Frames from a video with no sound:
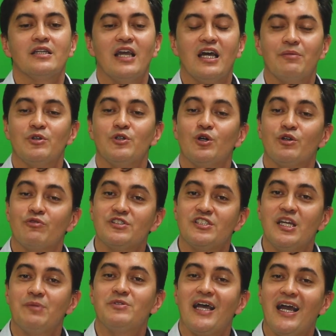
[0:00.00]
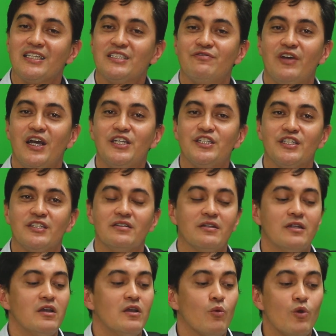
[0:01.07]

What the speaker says: cannabinoid receptor activation